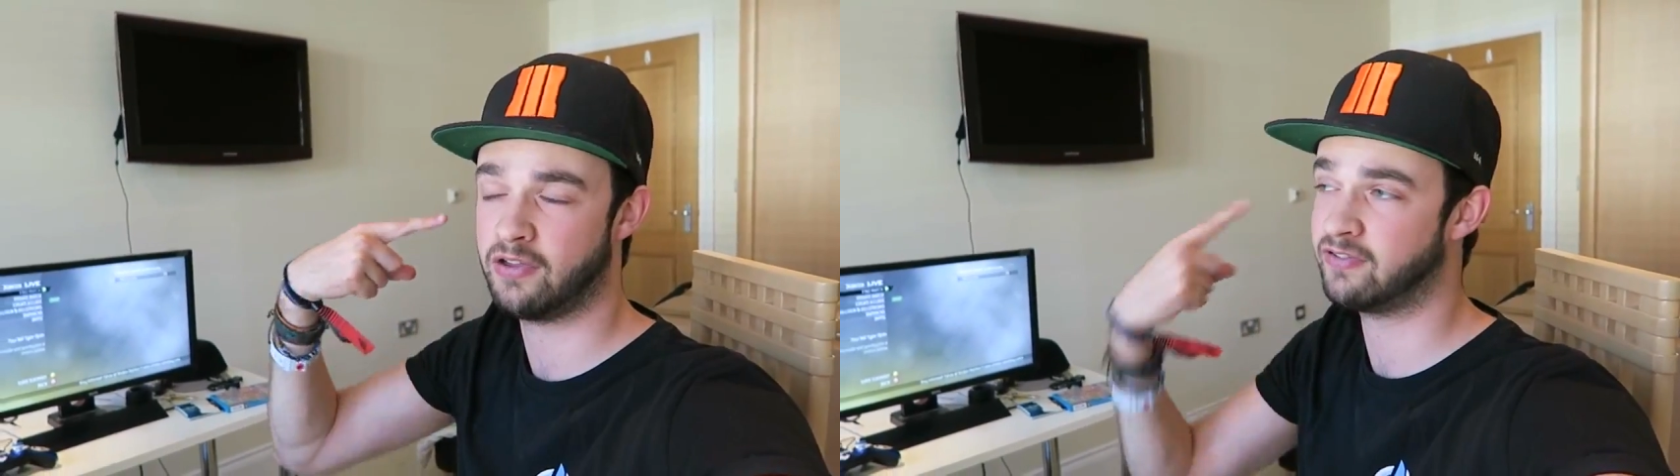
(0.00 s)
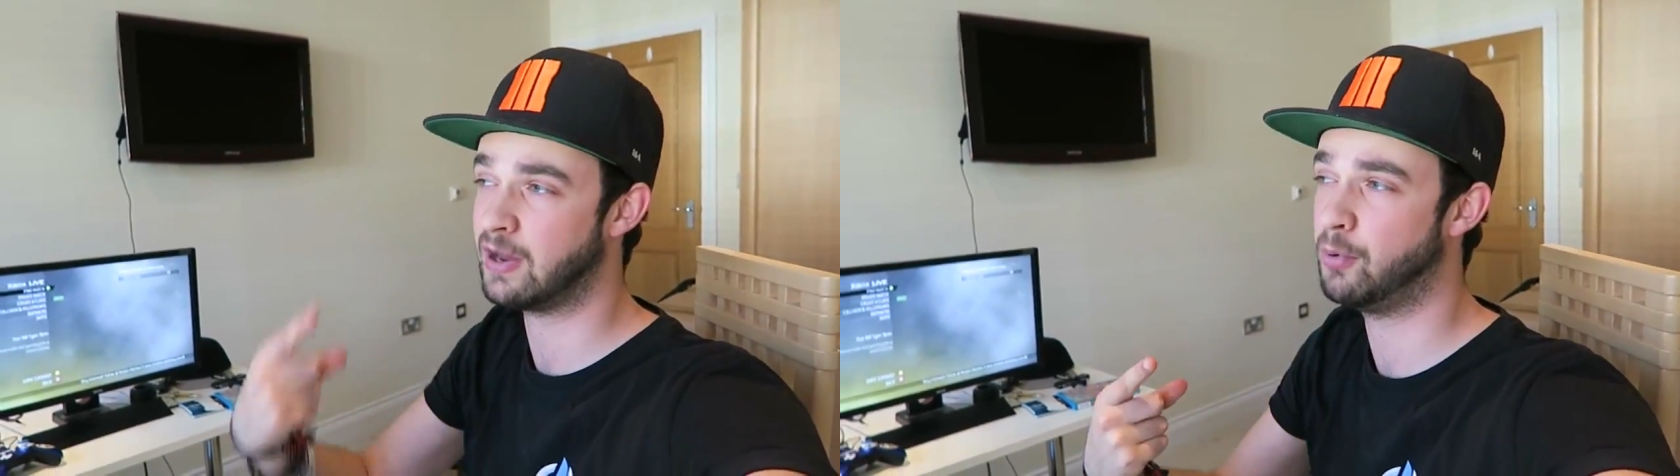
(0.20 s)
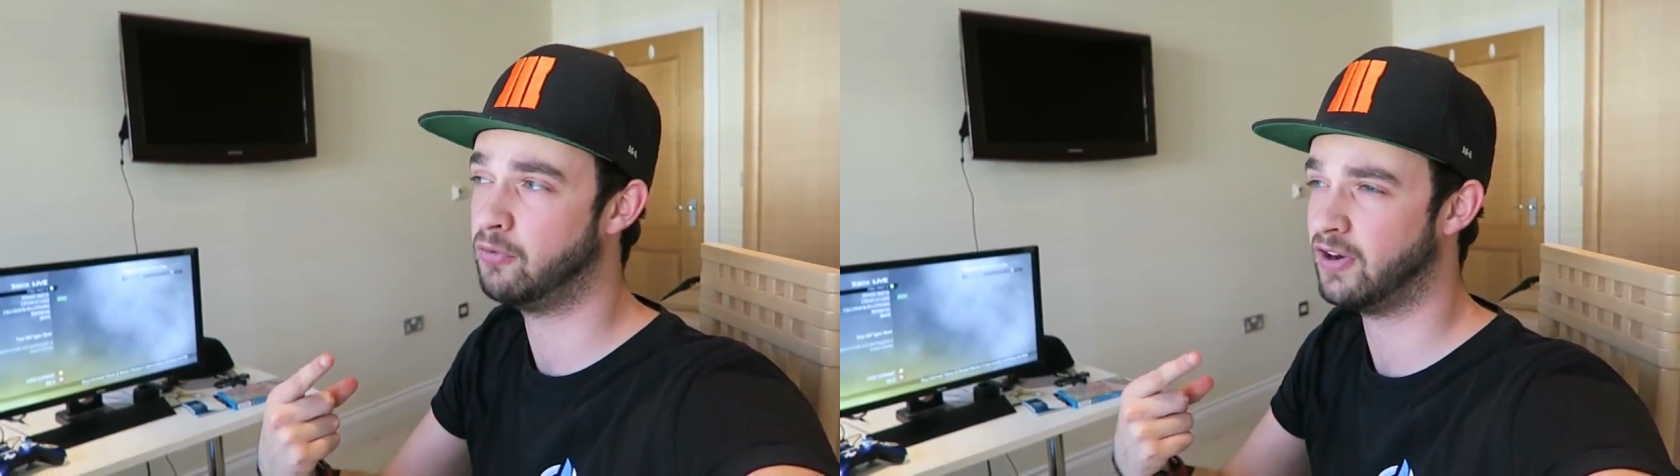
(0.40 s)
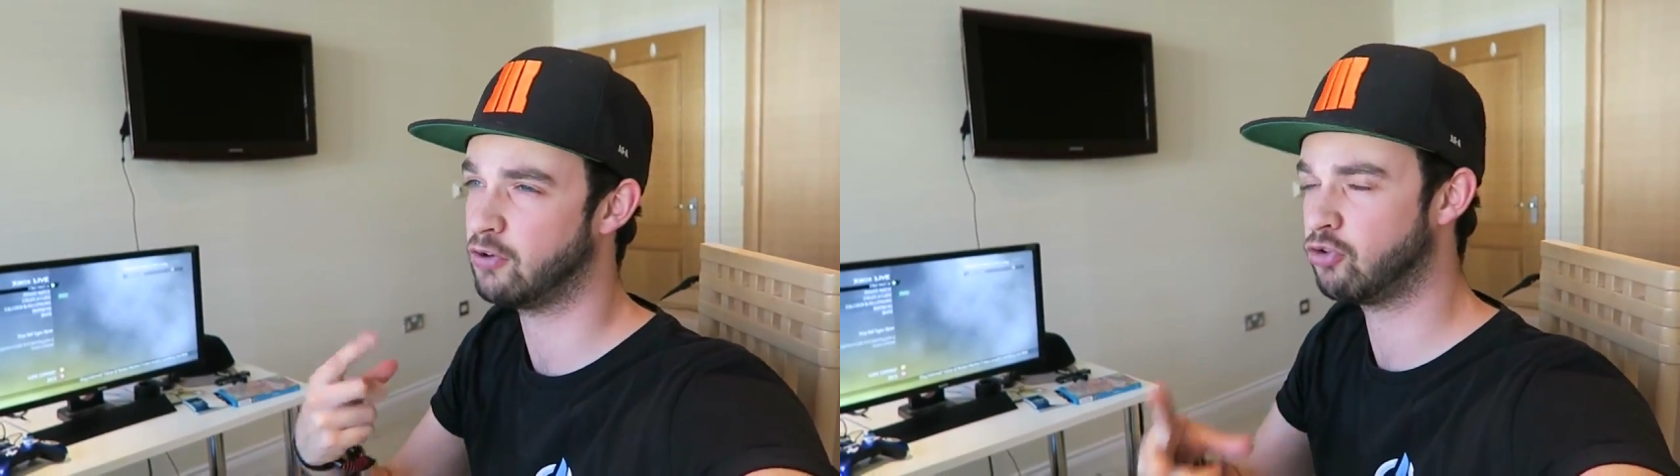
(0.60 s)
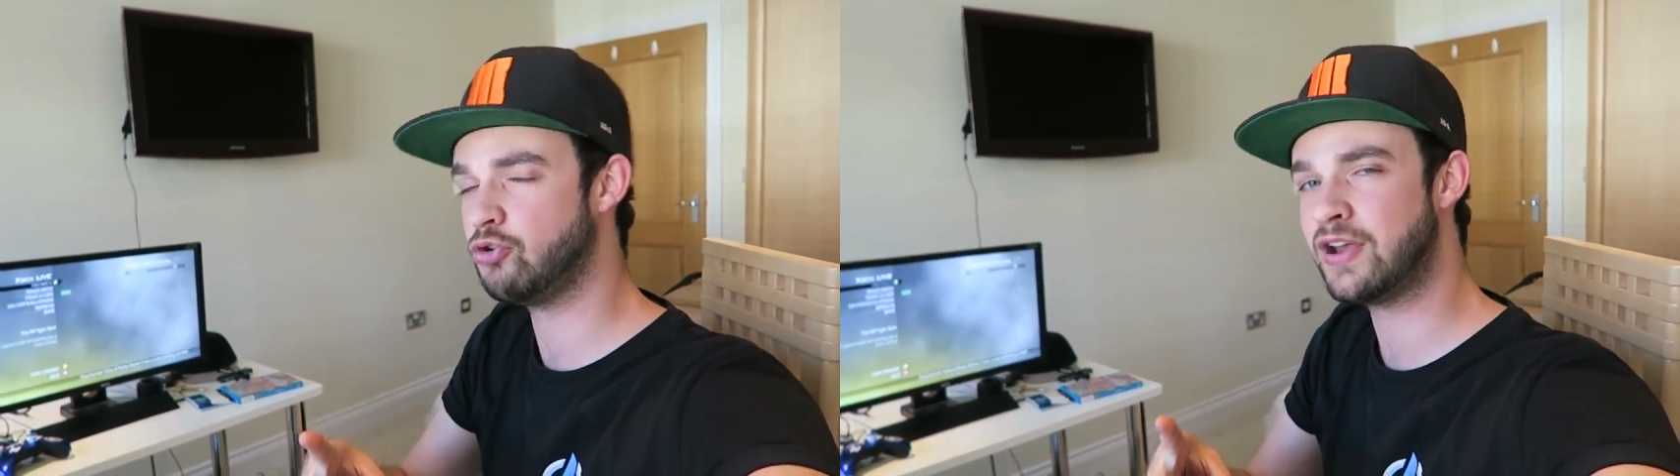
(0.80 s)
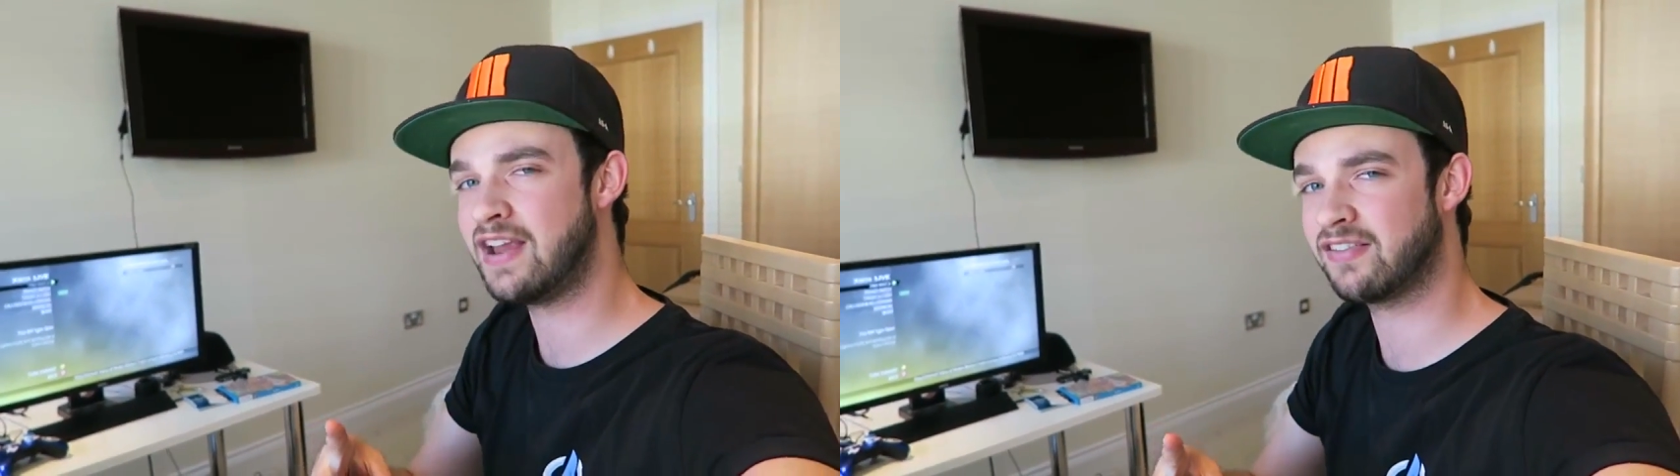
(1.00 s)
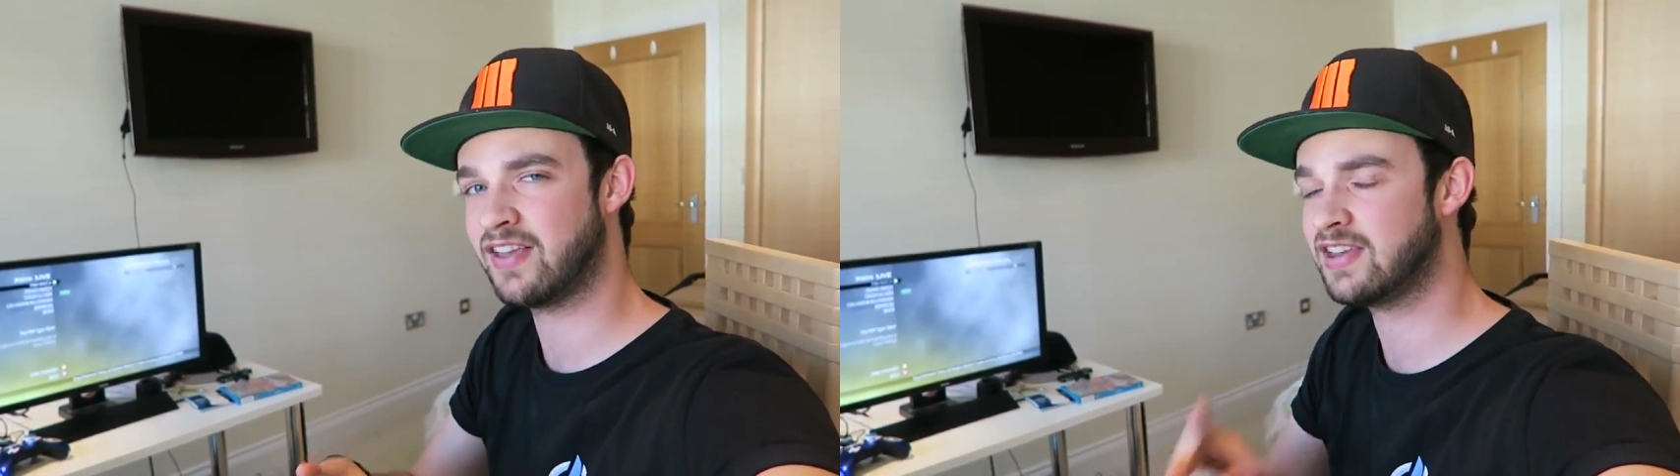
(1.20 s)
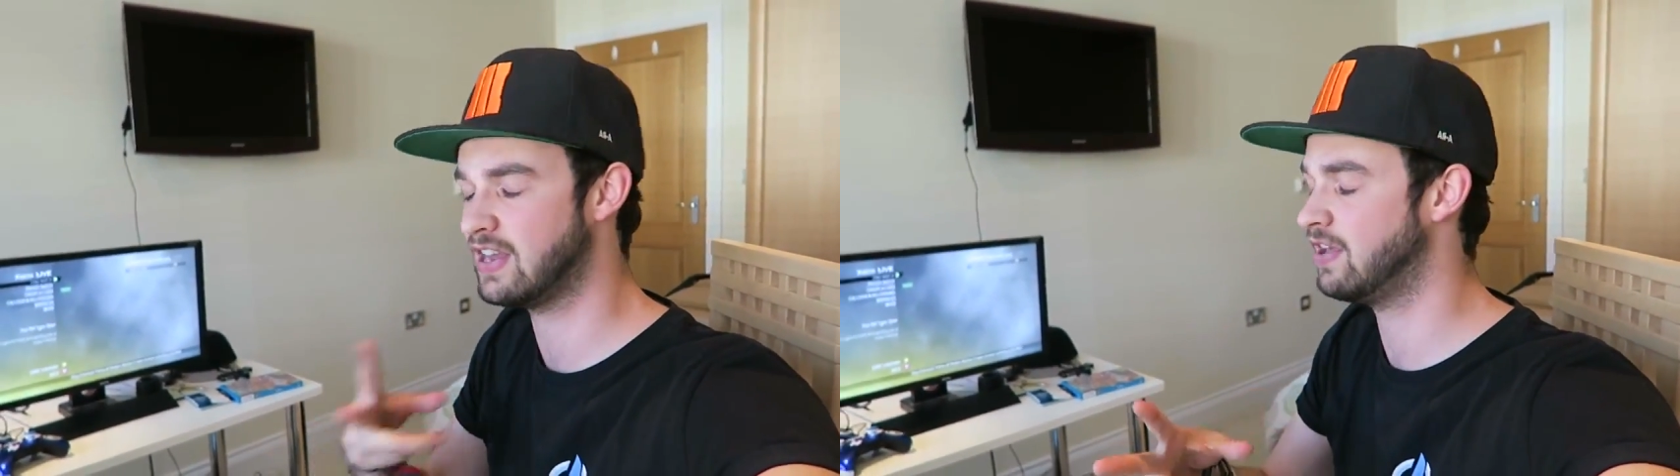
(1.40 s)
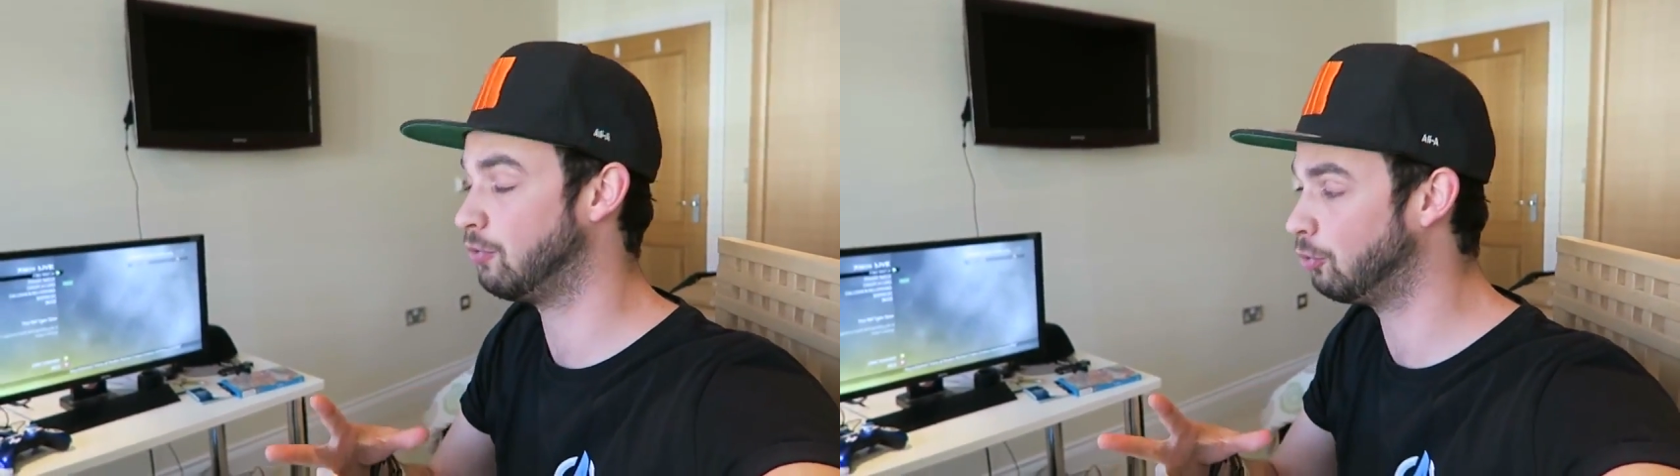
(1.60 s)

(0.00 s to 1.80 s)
Singapore for like 2 days, I think.